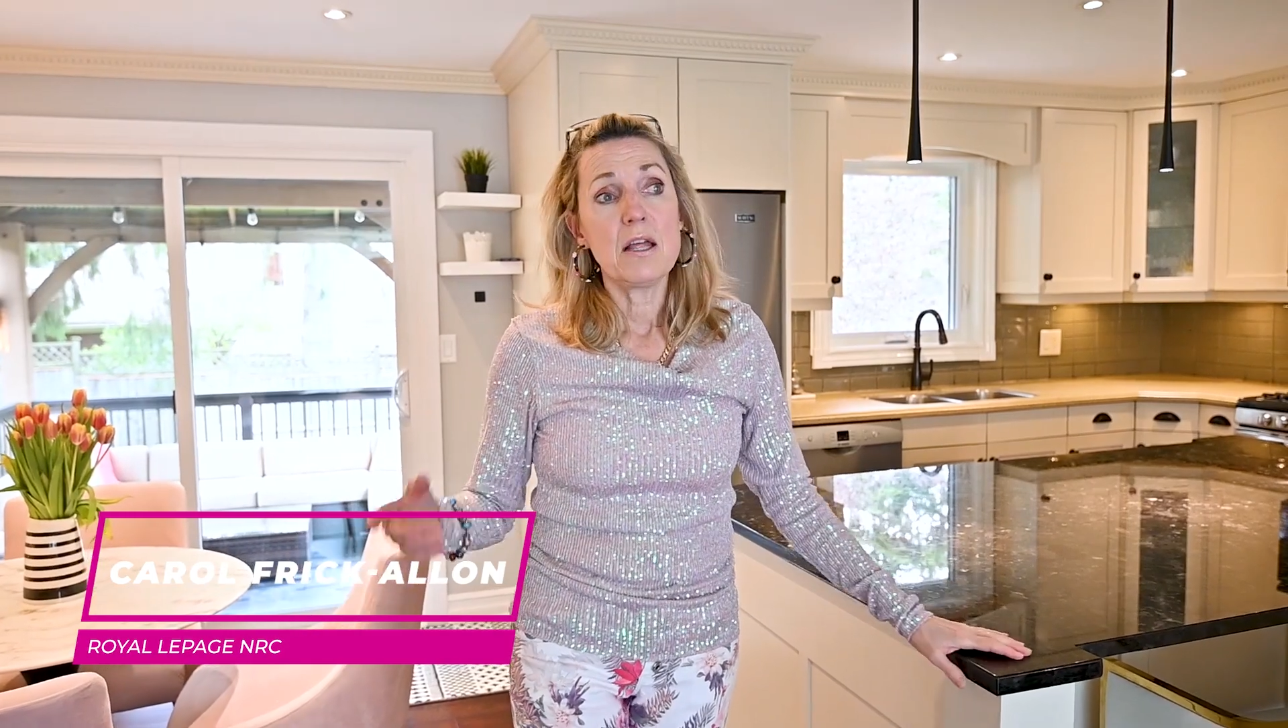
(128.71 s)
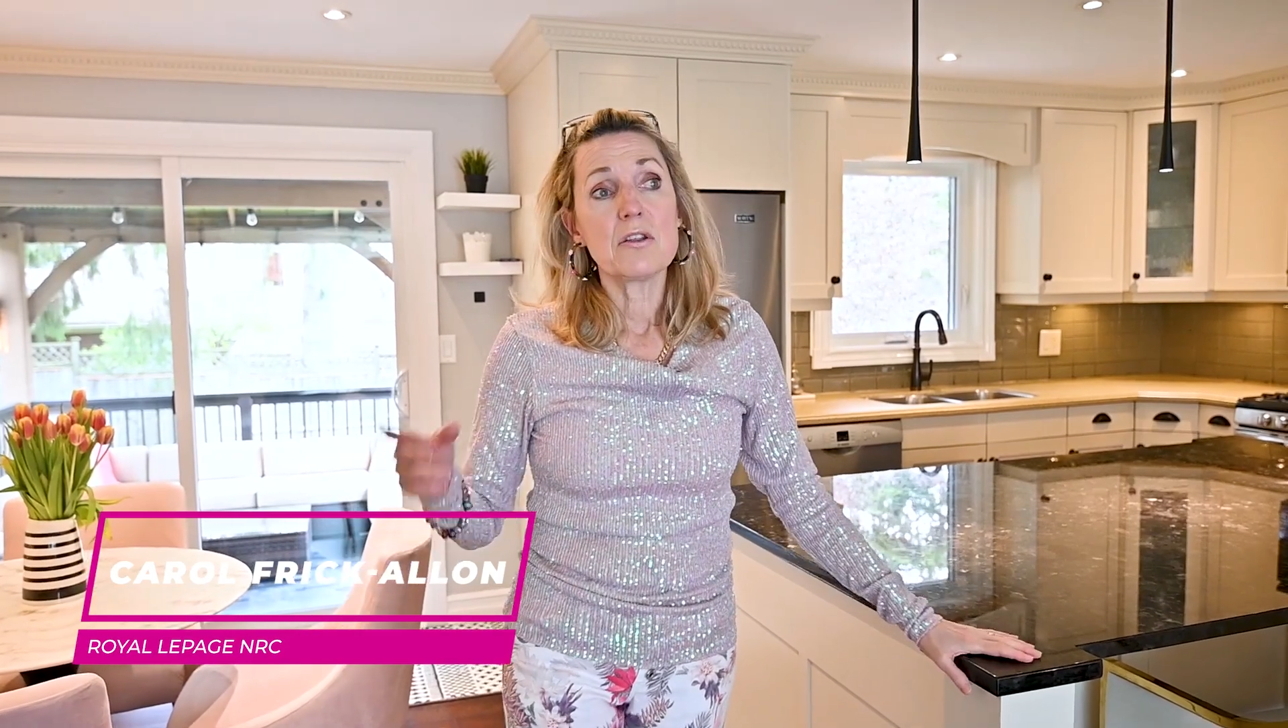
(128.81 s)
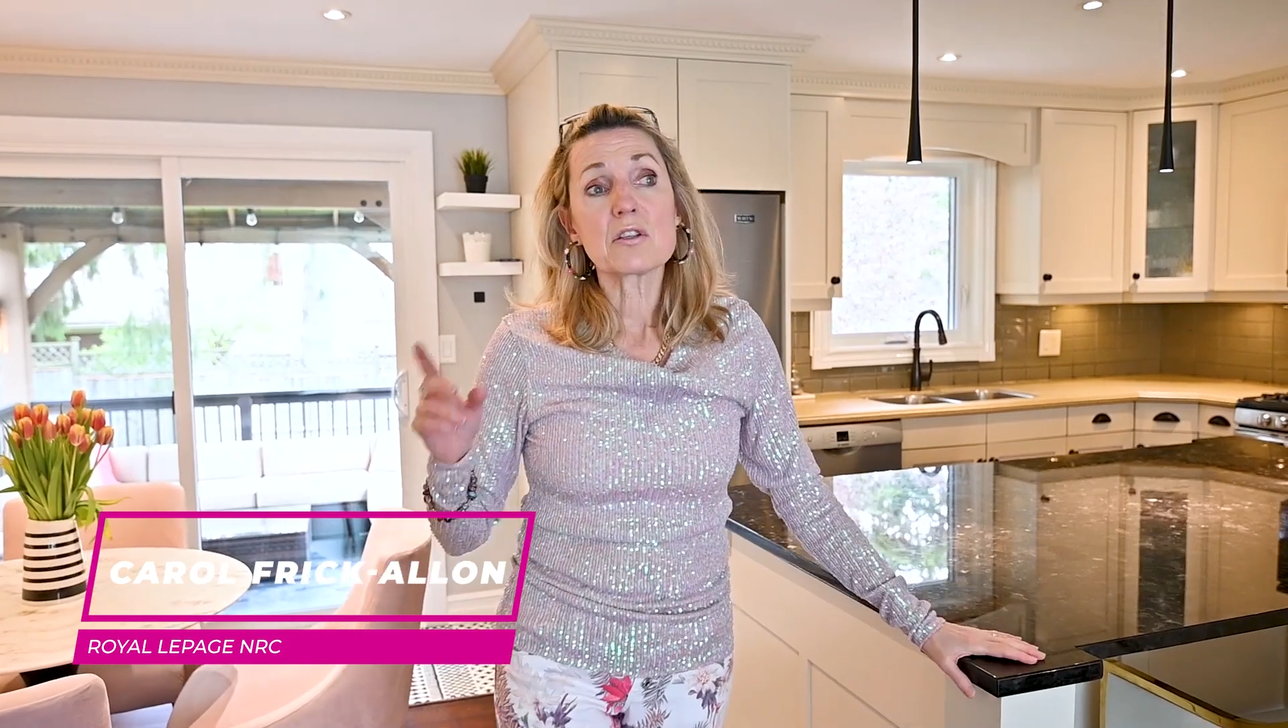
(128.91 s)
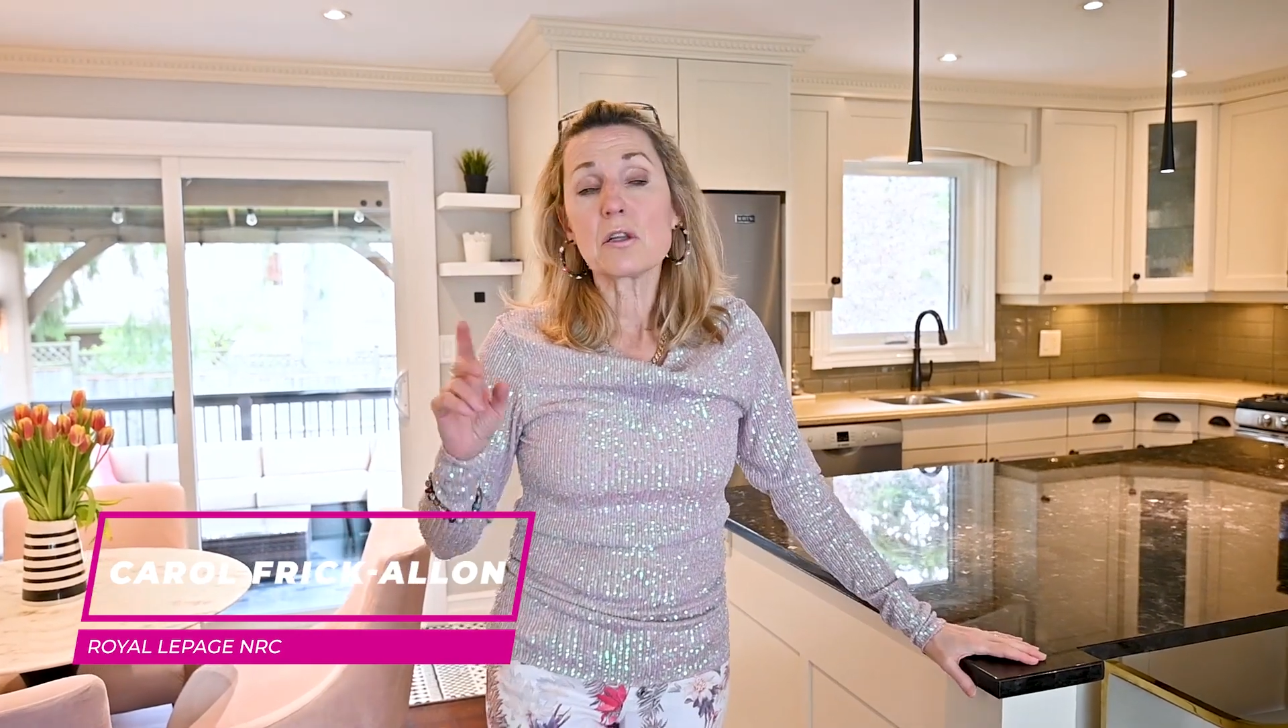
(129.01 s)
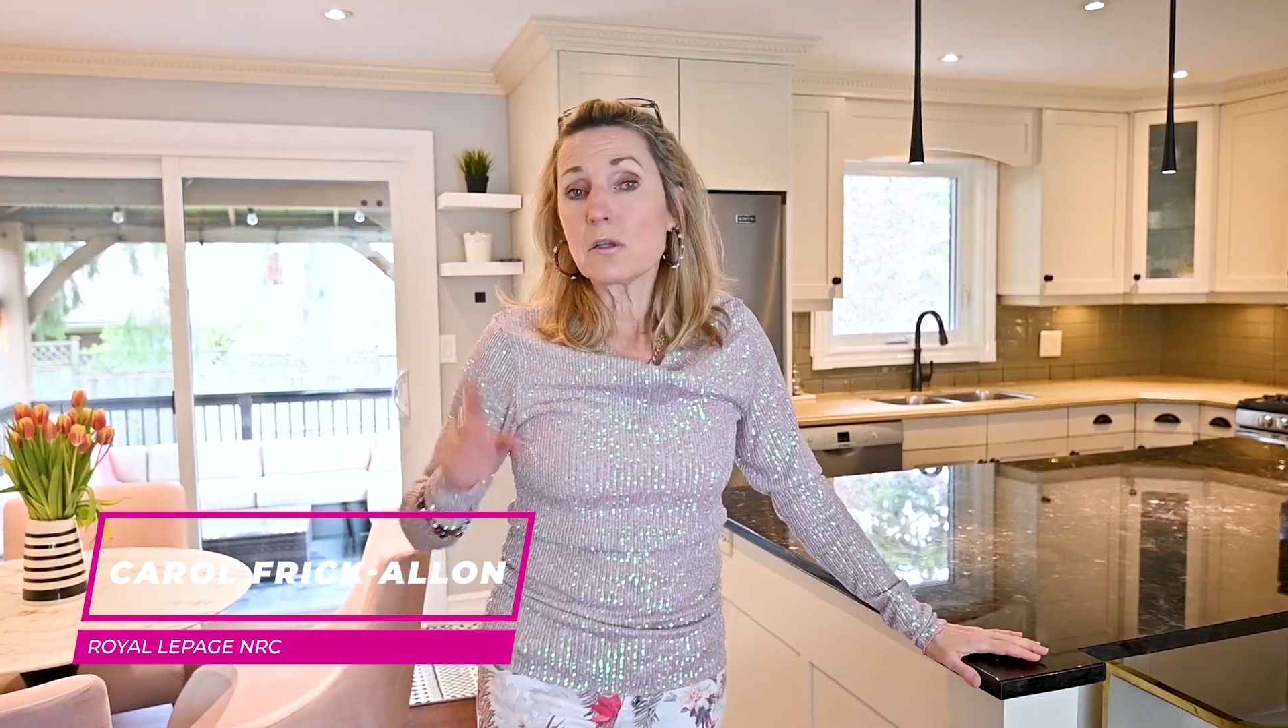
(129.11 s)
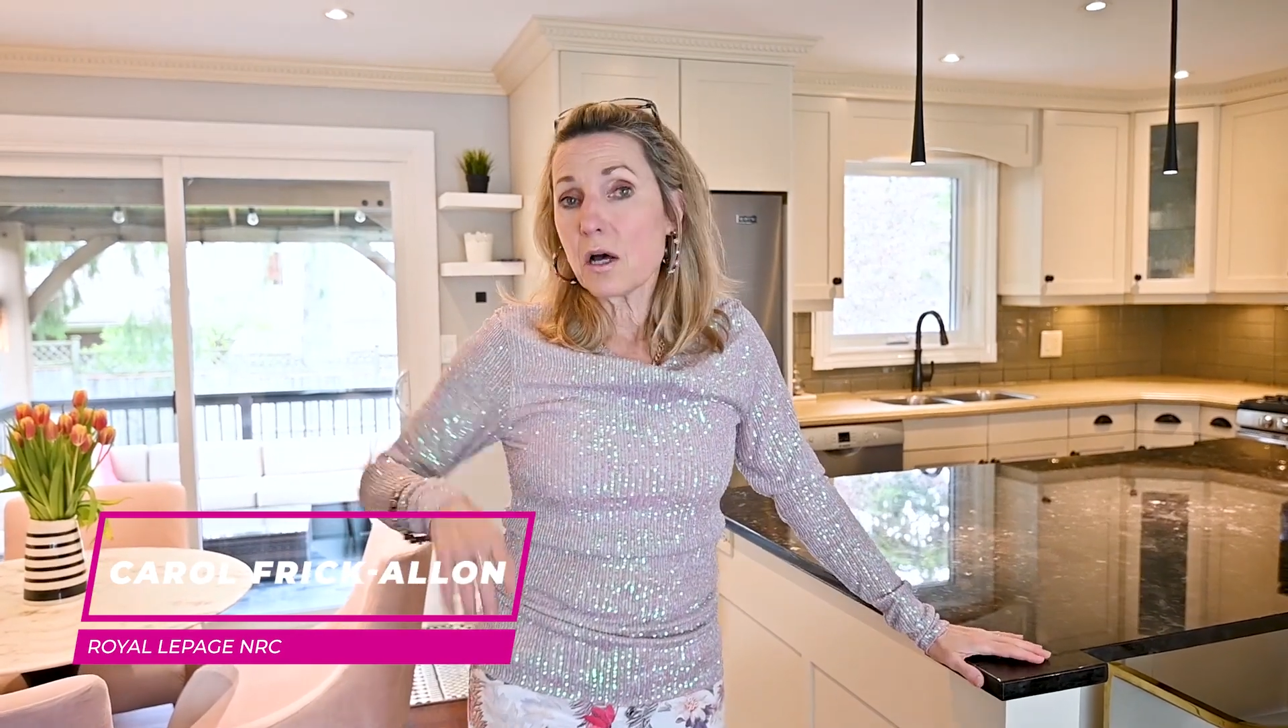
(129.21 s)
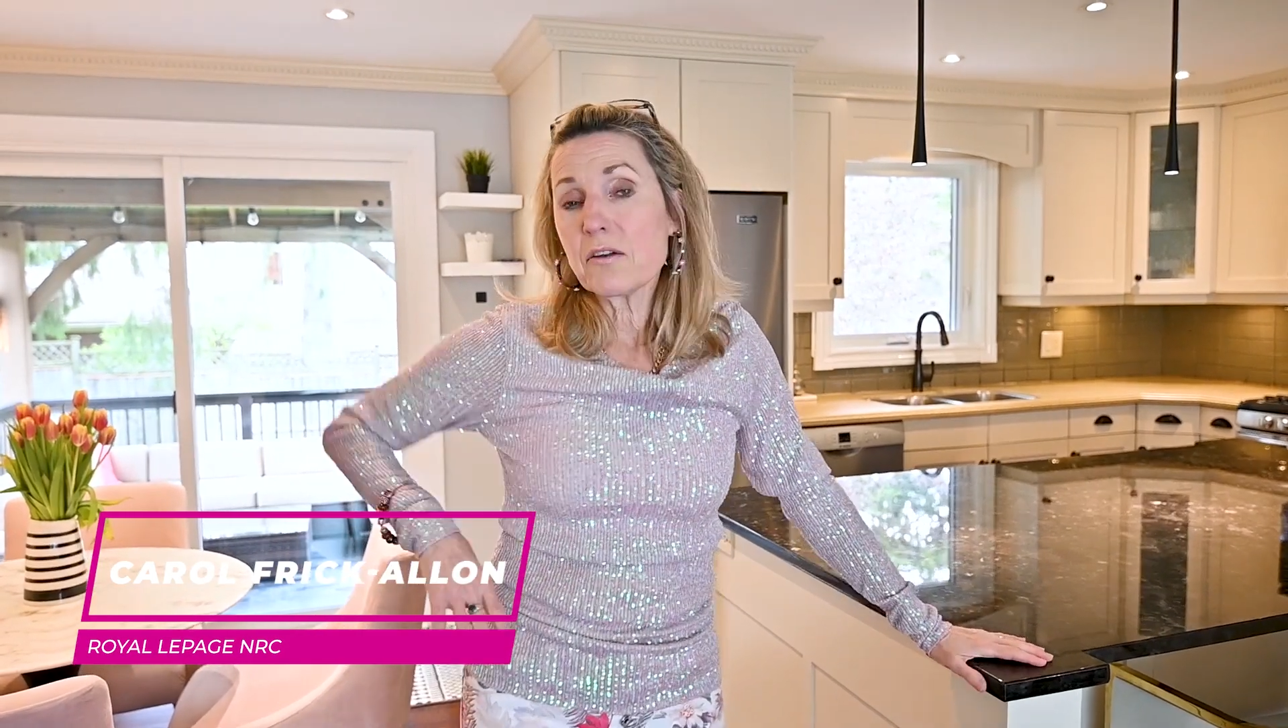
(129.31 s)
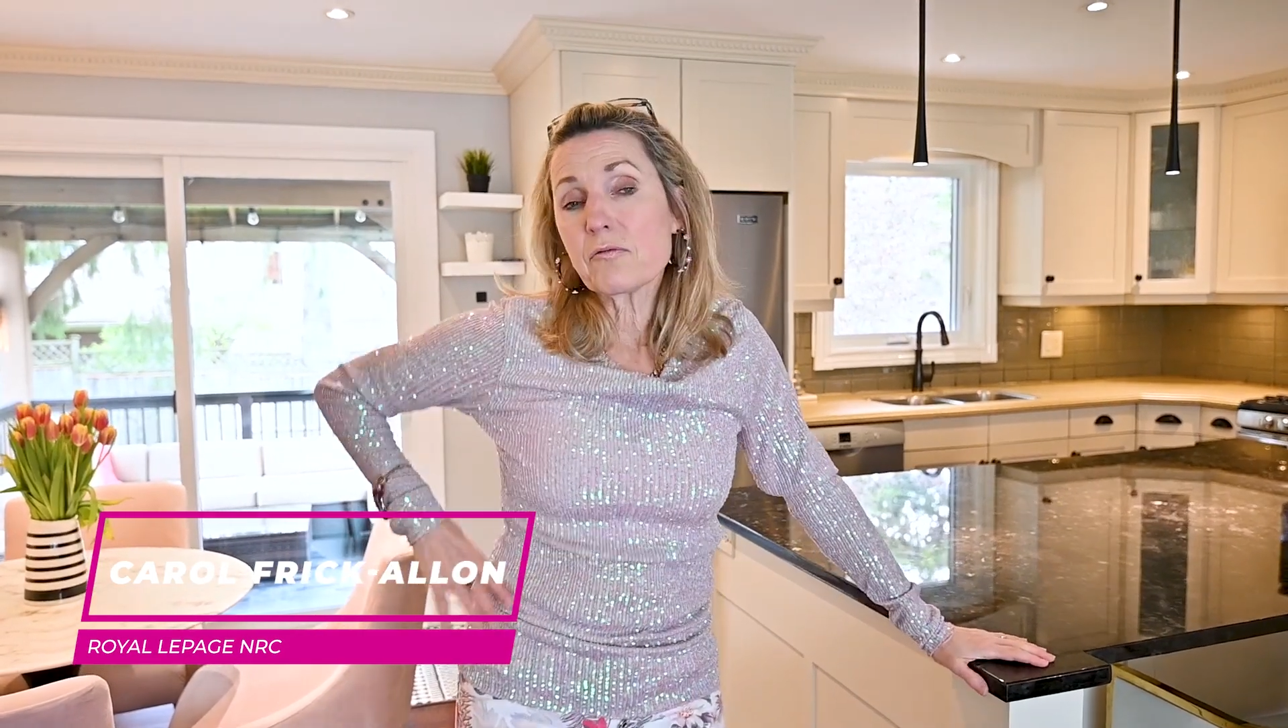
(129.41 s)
There's a lot